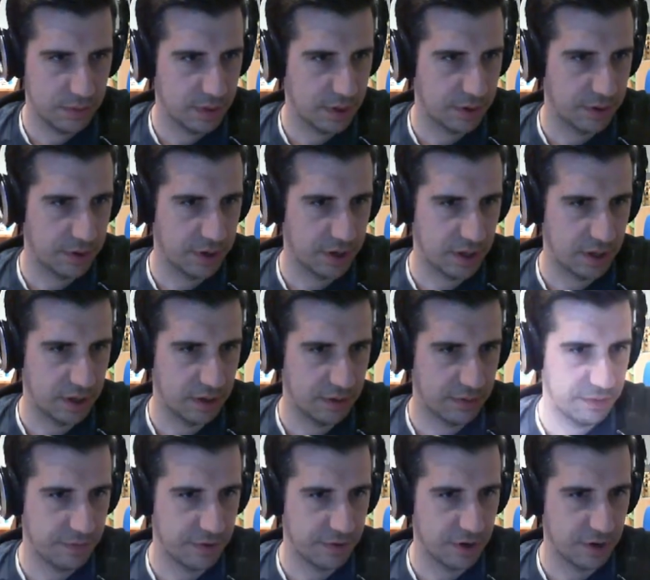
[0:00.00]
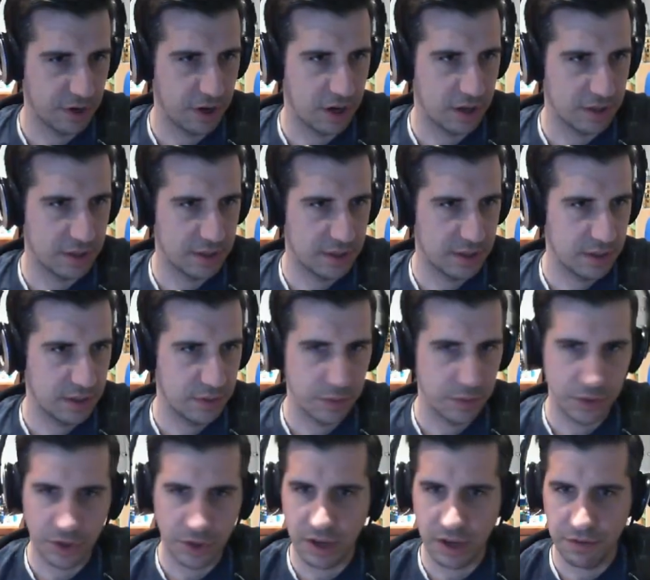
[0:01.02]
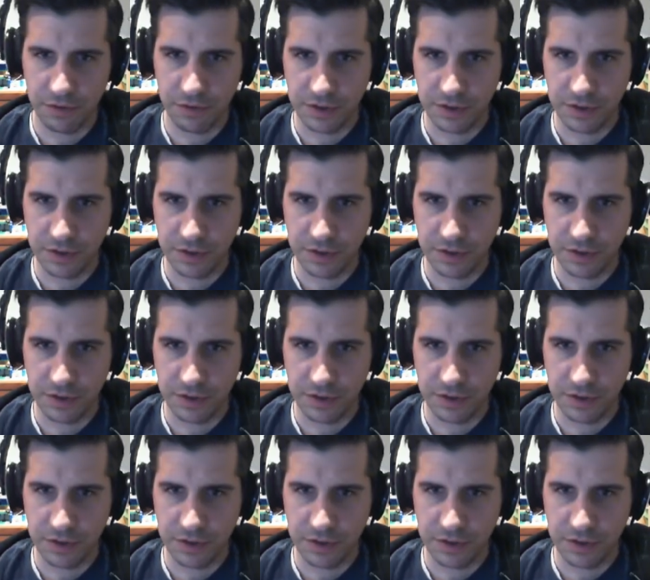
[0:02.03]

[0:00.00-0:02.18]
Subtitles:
Already forgot. Looking for